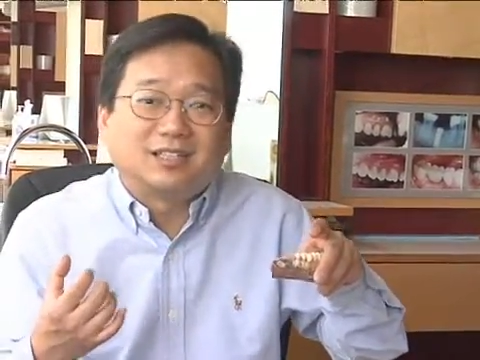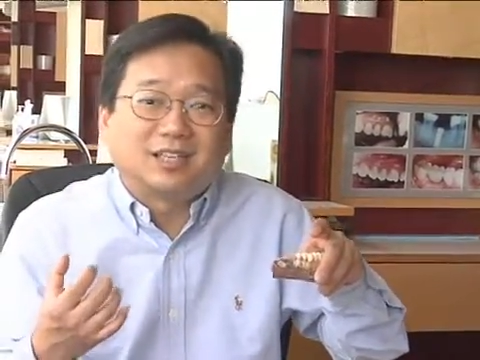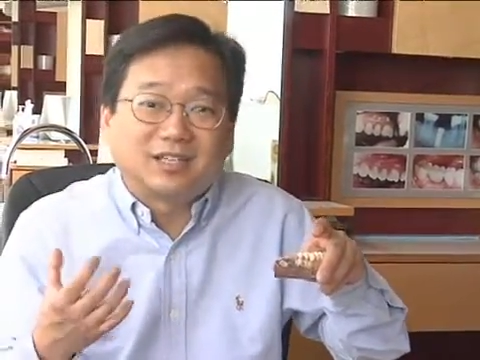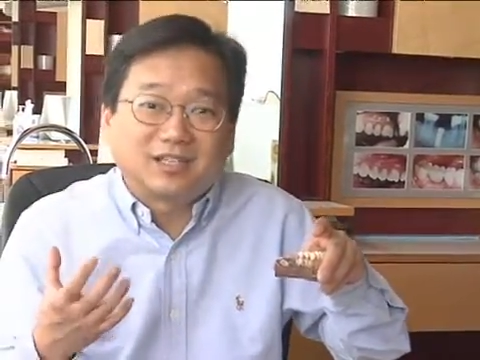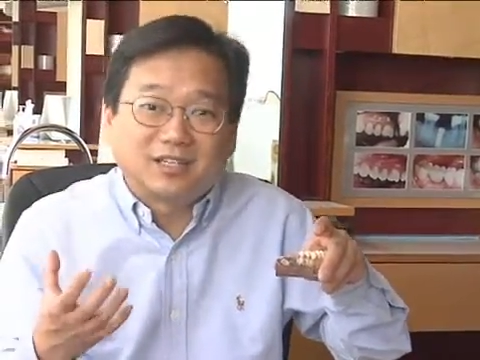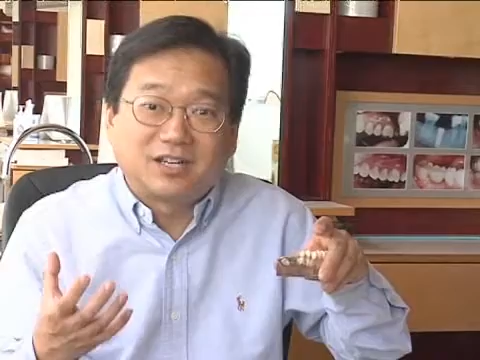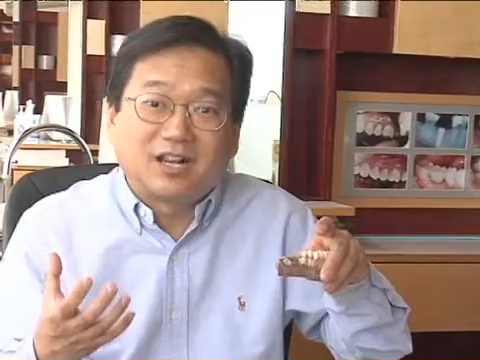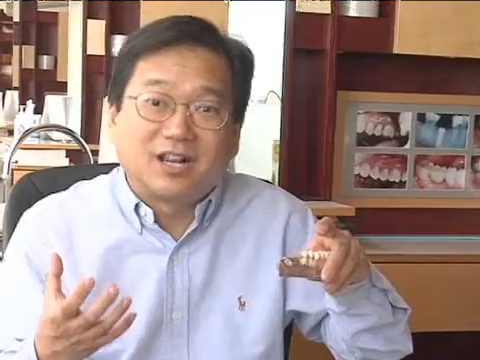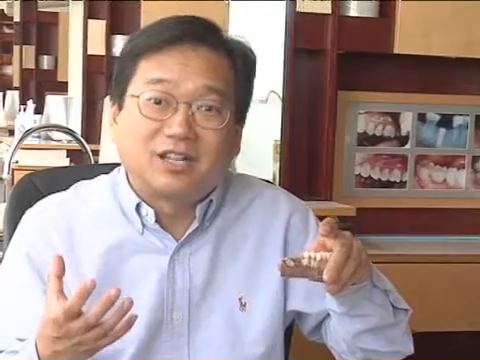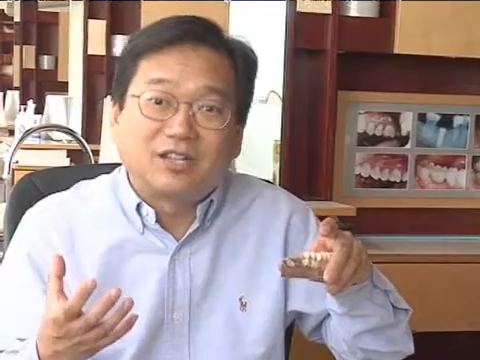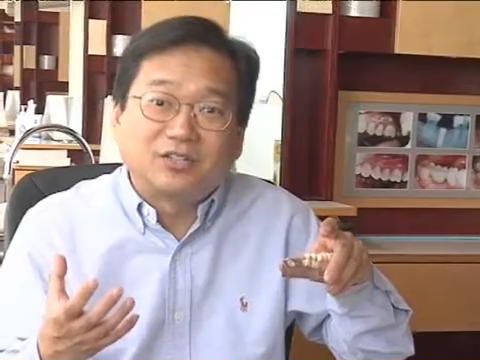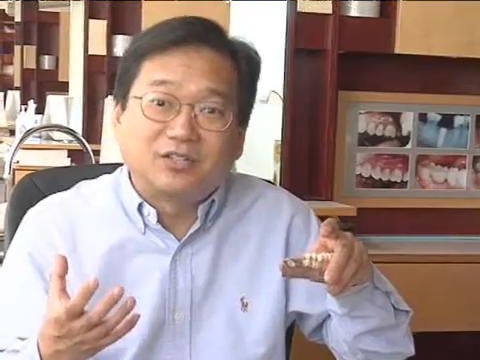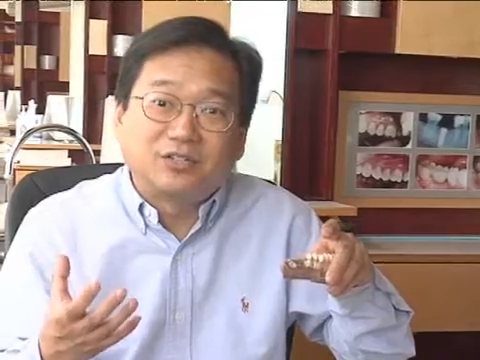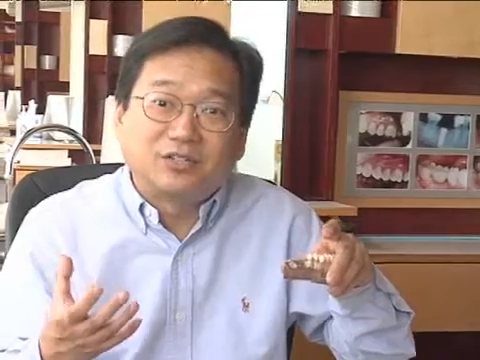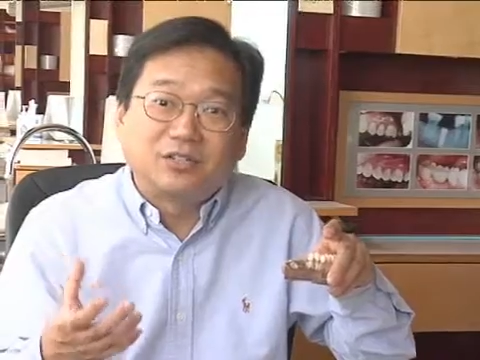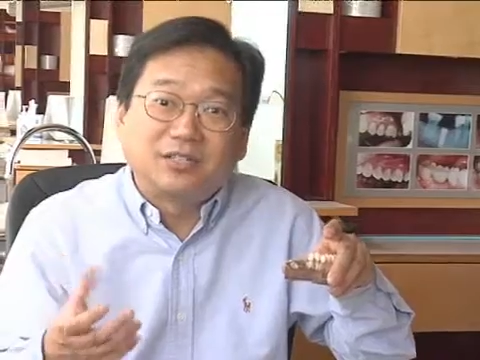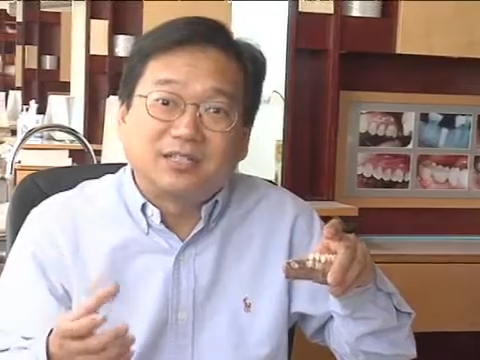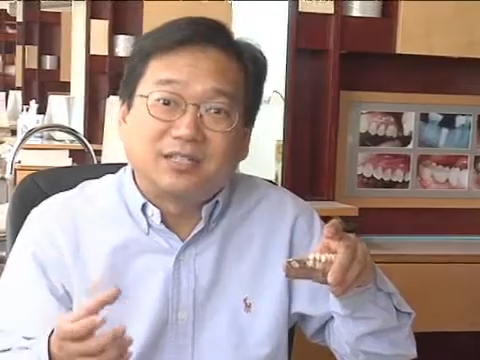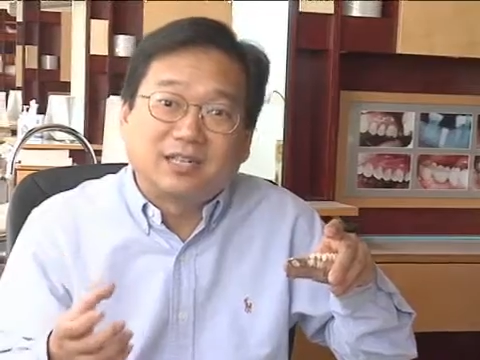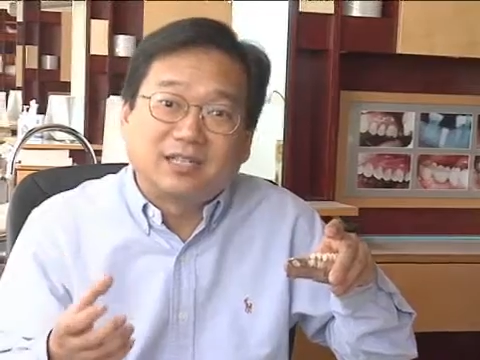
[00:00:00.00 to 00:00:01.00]

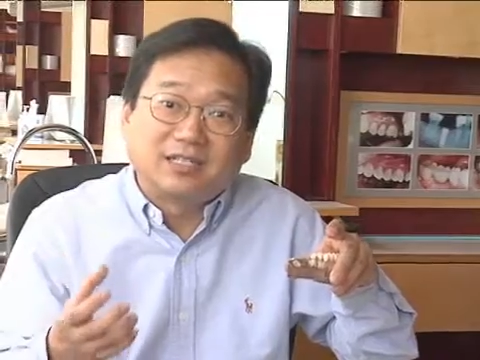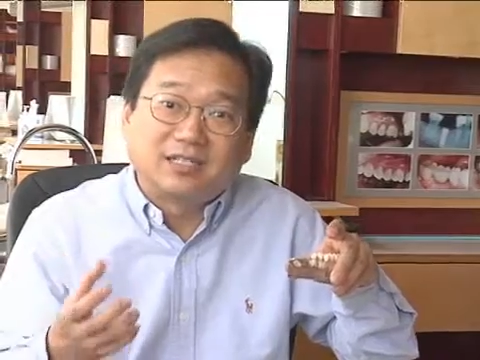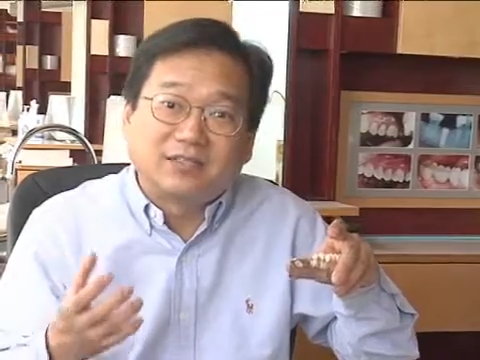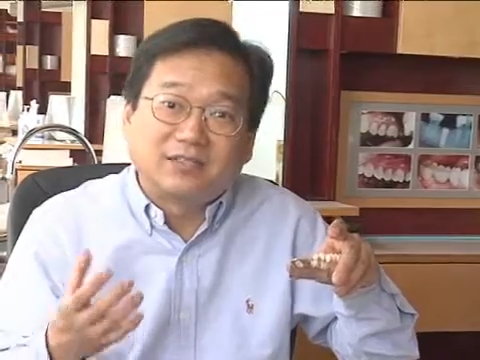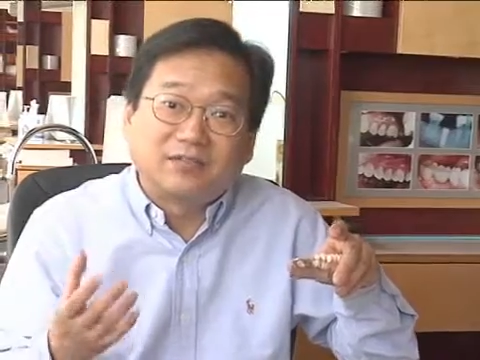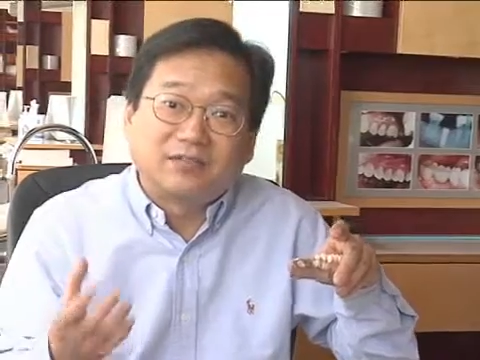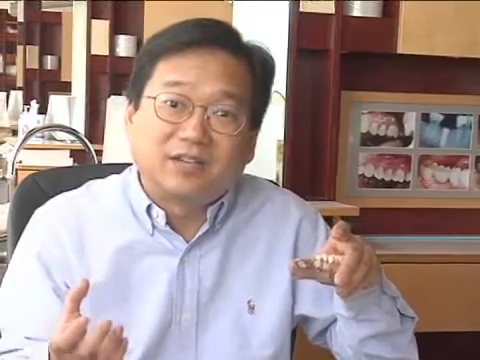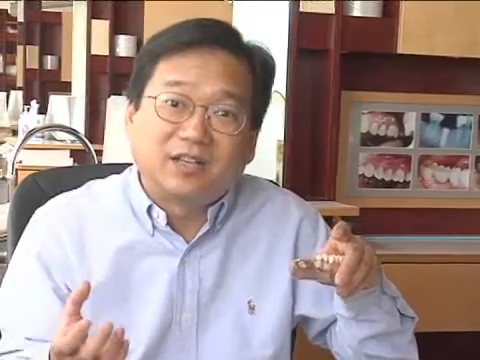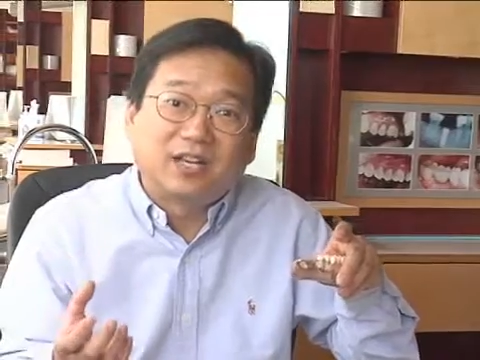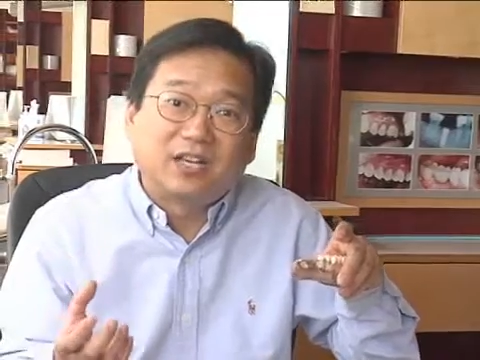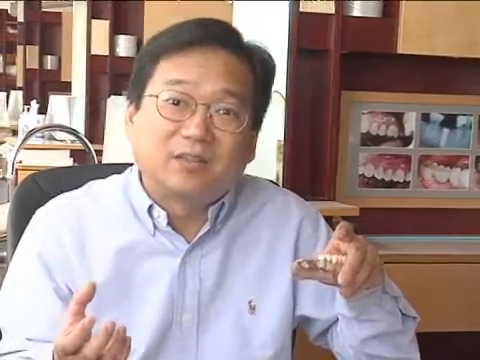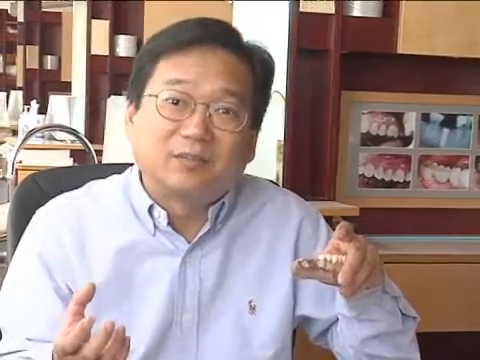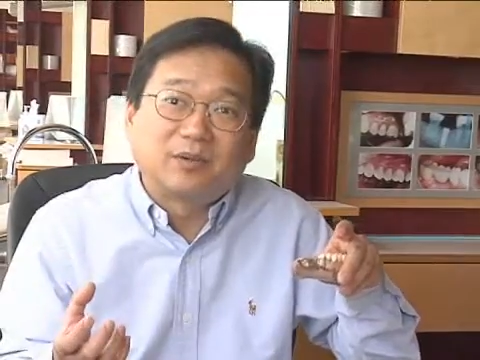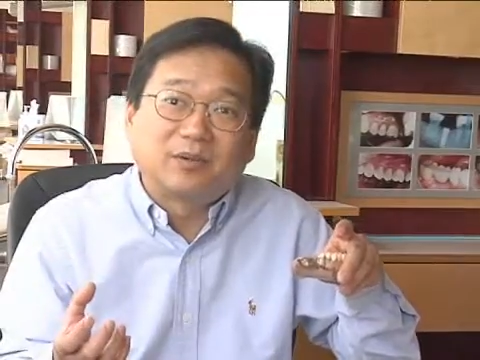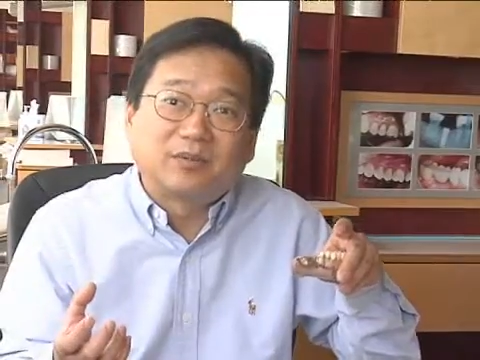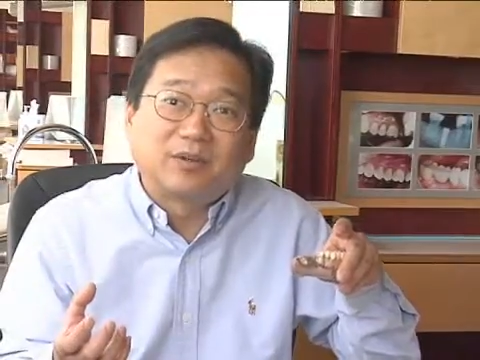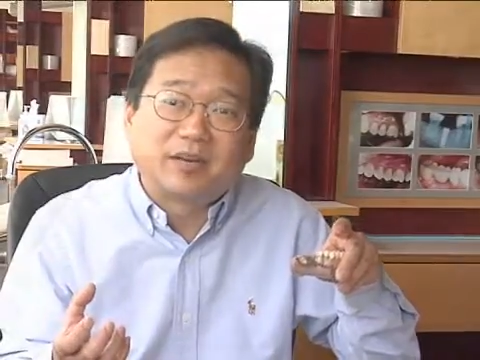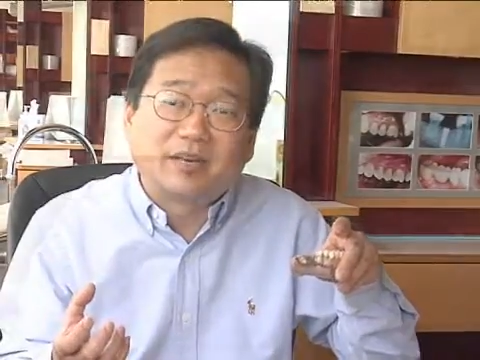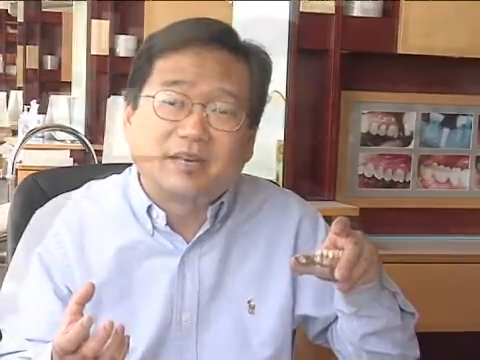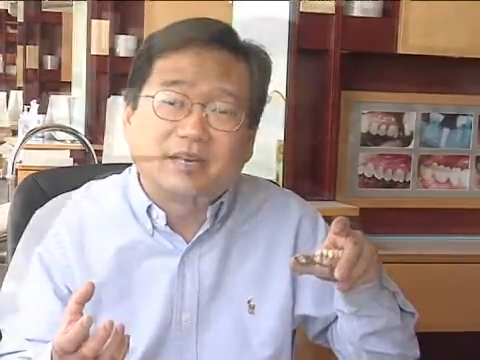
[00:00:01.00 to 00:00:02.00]
technology that is
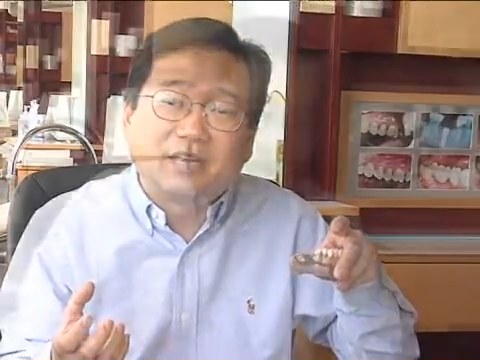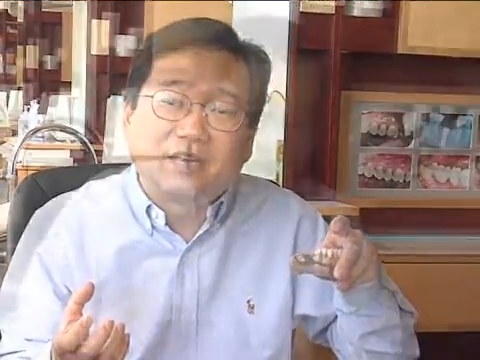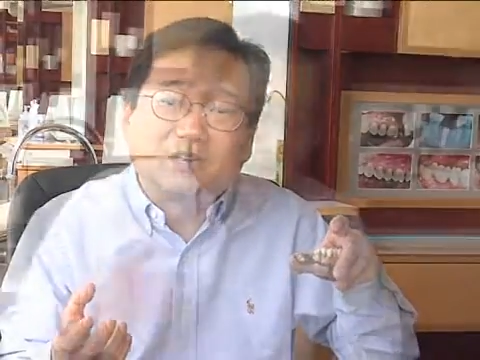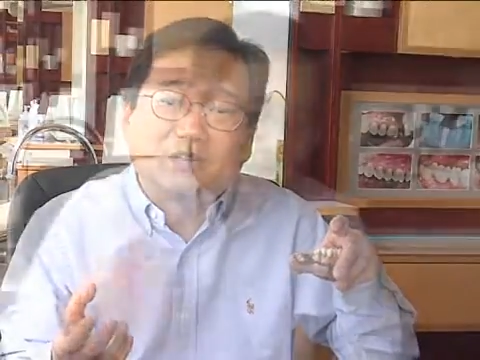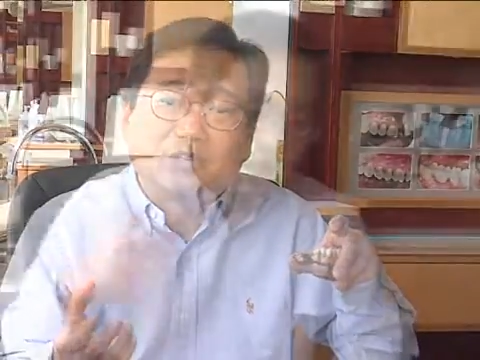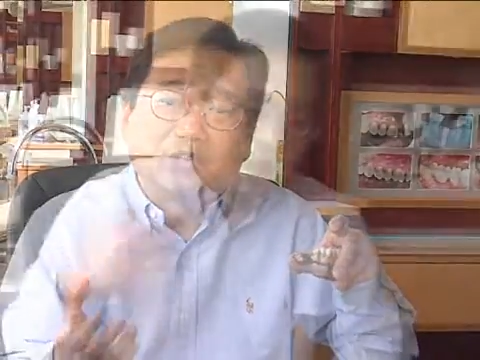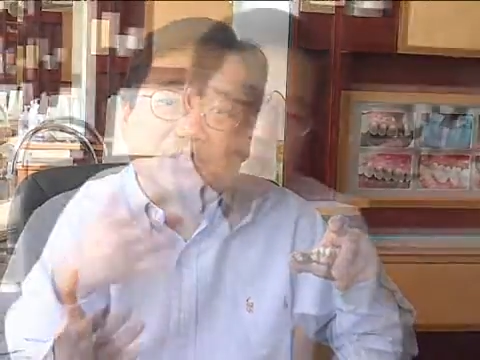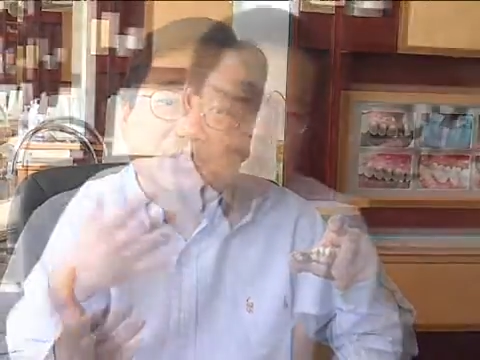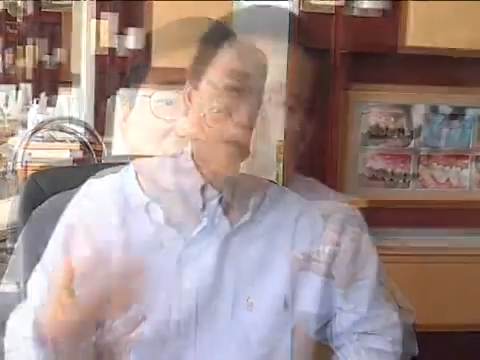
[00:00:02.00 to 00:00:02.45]
available right now.